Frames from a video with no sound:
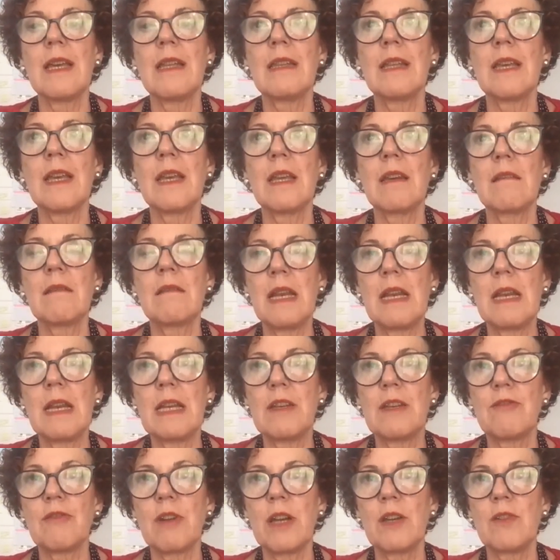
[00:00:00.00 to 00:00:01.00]
they
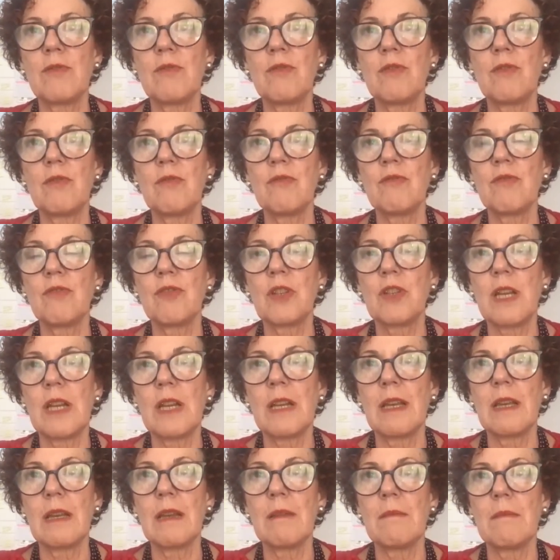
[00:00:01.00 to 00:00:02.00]
really try to use
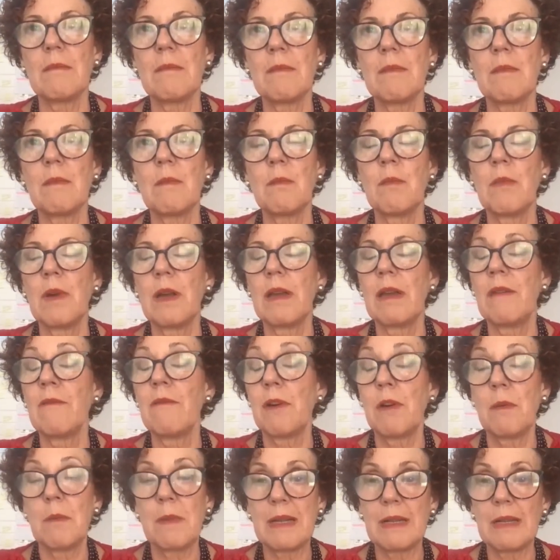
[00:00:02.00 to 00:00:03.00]

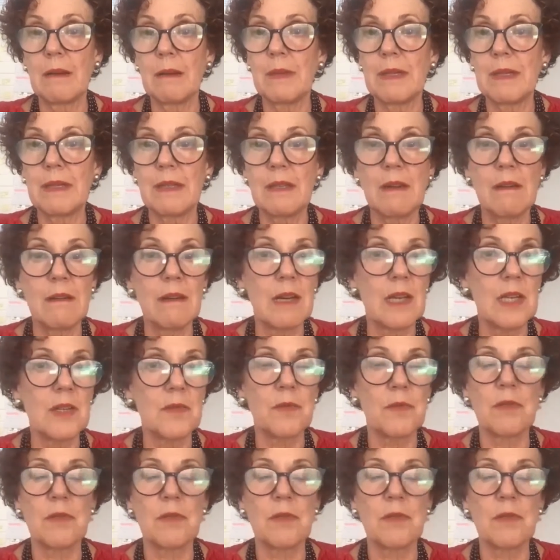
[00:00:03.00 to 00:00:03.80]
environmental materials.